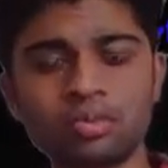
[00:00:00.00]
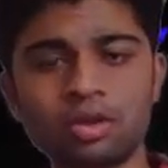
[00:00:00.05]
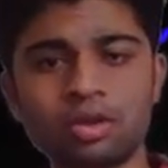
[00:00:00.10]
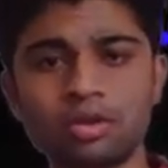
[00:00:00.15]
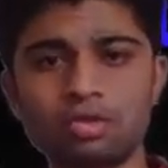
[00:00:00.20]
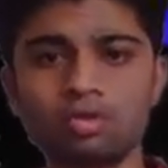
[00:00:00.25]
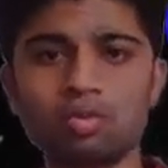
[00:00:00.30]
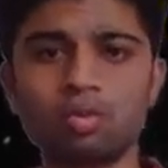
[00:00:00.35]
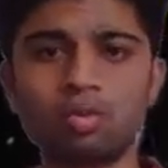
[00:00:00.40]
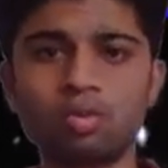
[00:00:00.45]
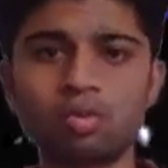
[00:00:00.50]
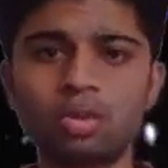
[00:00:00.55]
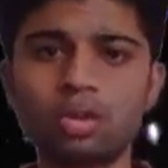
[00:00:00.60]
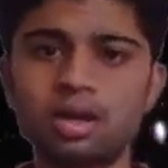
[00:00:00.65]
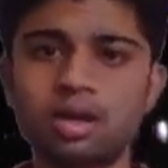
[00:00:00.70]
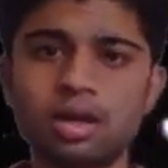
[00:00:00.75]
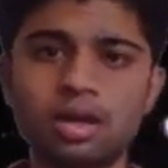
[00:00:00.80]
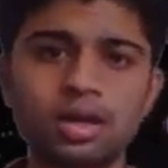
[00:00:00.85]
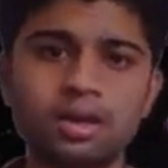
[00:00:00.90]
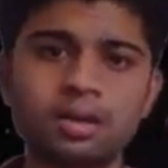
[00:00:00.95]
So
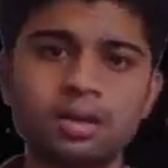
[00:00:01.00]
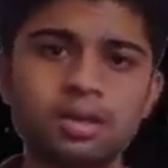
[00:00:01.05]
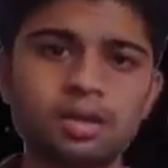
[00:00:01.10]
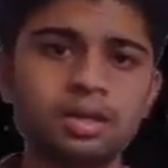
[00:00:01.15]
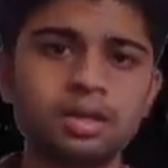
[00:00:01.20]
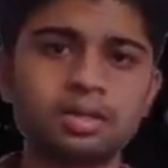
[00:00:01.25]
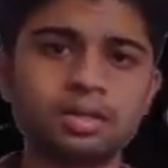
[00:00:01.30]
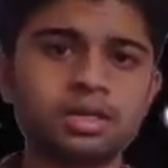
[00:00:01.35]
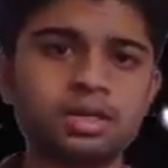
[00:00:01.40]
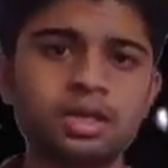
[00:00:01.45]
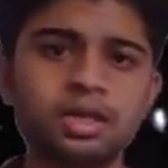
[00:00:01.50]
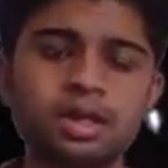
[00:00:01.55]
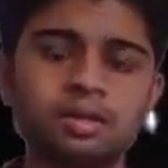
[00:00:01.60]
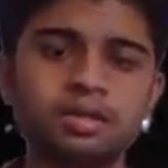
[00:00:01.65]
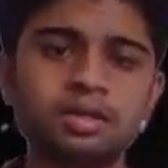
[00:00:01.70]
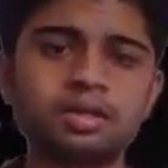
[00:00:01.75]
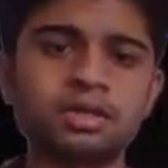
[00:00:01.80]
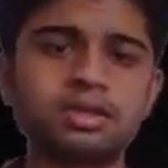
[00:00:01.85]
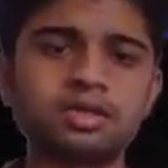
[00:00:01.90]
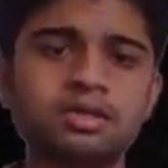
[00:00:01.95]
here g
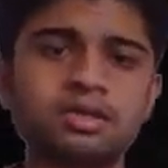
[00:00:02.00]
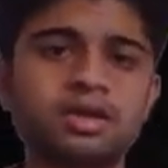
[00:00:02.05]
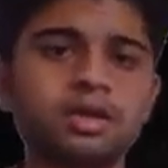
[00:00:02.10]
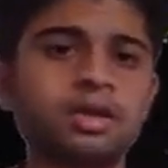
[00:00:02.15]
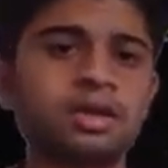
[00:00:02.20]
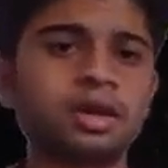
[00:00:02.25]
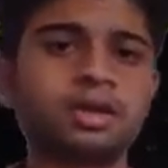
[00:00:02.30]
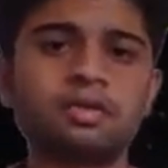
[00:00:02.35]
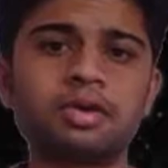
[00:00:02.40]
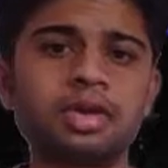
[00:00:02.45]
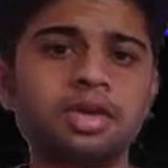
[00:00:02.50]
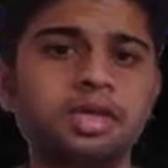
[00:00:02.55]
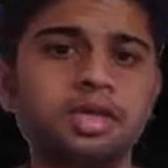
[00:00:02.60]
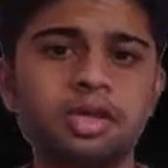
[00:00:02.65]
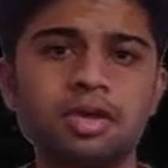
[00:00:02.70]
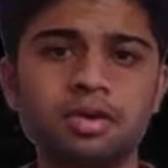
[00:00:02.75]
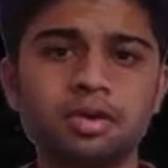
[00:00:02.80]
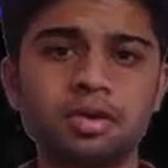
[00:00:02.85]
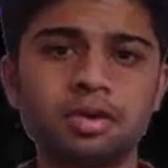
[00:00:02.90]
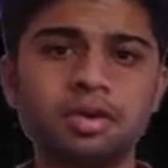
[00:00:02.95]
represents the
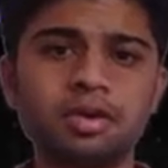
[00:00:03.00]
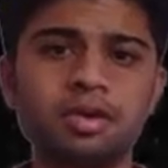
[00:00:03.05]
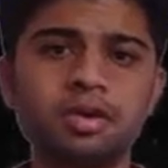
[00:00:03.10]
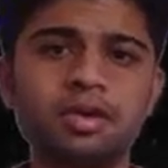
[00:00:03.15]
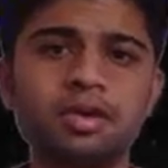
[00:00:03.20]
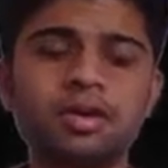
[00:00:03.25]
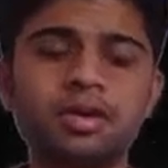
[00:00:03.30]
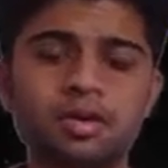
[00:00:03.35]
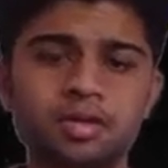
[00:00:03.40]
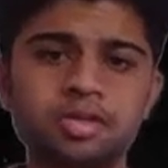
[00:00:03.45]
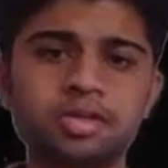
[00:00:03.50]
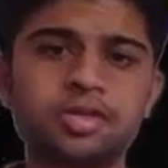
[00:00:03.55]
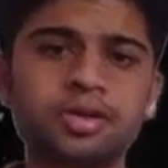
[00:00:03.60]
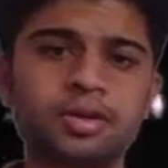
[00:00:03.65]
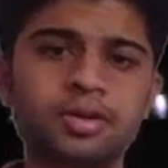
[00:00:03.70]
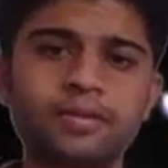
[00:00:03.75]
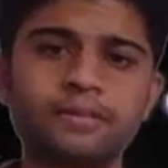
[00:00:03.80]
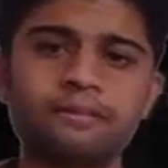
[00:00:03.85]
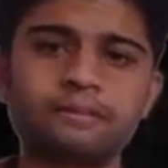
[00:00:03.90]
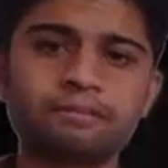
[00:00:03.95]
gravitational
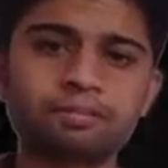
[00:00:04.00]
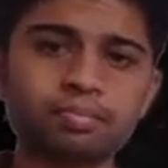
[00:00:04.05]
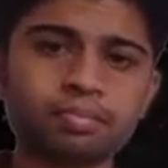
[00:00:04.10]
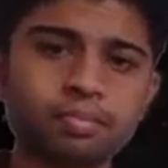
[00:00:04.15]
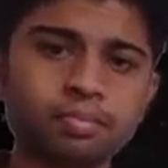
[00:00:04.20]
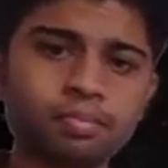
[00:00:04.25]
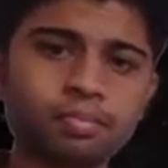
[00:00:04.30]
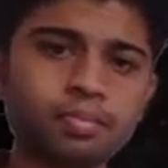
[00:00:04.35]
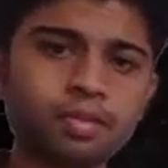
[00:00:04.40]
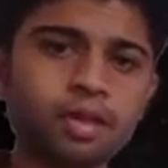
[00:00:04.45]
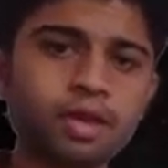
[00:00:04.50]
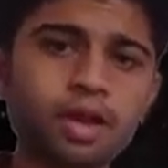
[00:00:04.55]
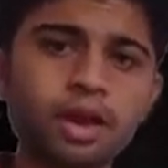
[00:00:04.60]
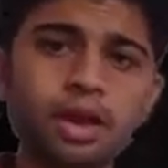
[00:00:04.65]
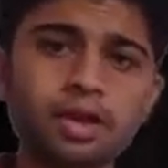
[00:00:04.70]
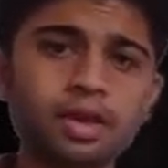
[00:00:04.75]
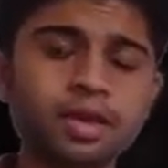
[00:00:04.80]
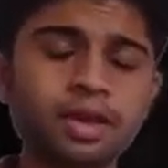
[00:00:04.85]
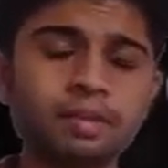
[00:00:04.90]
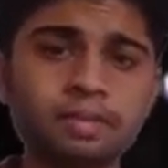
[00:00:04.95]
constant
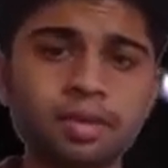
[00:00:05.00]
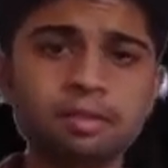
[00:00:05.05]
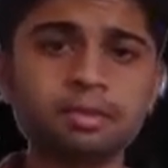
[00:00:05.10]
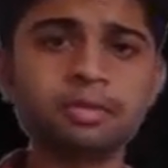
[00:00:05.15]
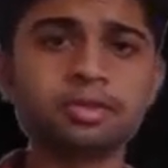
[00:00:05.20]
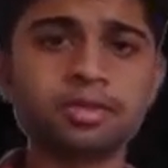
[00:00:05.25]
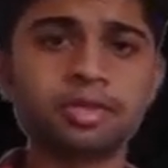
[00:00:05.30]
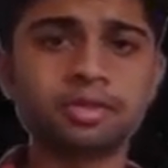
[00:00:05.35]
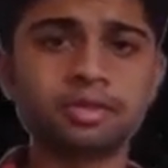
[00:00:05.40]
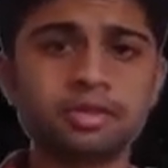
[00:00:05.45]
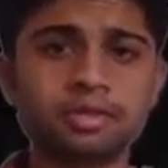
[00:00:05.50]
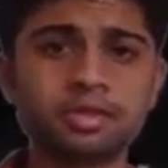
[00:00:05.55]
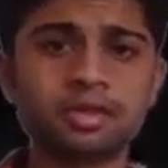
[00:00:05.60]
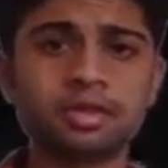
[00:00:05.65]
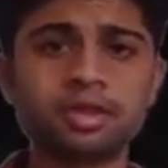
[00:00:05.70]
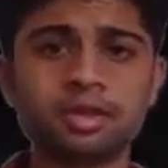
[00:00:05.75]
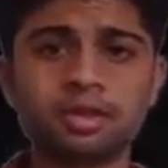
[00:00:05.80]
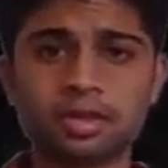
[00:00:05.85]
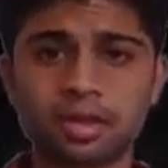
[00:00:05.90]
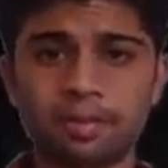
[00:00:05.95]
and m represents
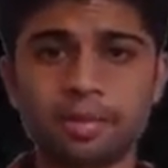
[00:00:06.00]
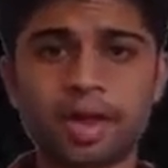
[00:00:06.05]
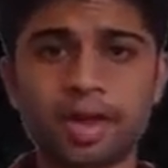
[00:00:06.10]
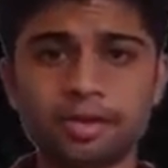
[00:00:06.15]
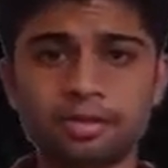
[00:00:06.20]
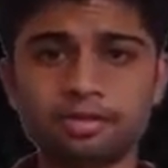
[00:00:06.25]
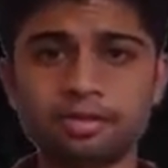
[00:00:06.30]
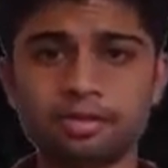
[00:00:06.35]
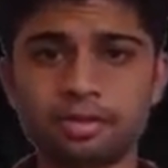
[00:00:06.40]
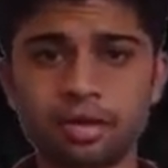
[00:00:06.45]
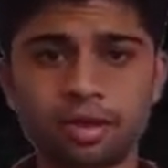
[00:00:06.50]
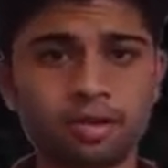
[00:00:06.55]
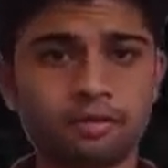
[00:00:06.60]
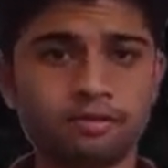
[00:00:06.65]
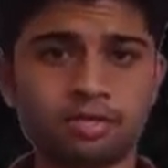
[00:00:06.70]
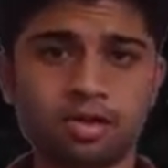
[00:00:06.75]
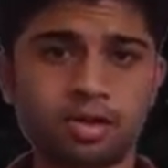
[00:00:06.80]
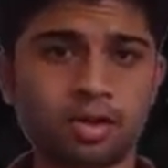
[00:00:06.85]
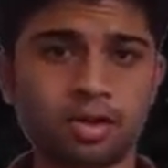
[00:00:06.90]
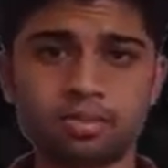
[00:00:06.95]
the mass of
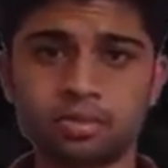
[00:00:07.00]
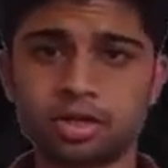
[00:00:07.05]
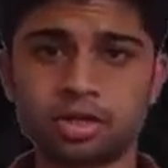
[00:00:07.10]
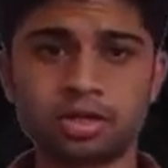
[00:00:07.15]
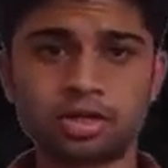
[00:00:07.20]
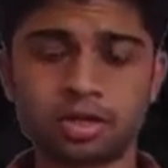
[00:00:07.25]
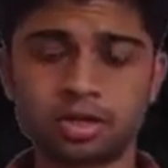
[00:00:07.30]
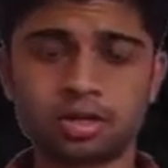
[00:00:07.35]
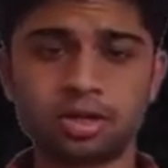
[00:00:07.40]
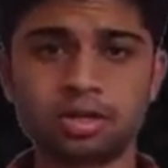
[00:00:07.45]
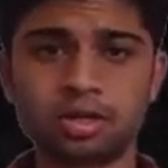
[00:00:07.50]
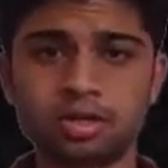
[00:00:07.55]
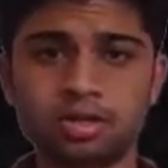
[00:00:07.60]
the object that is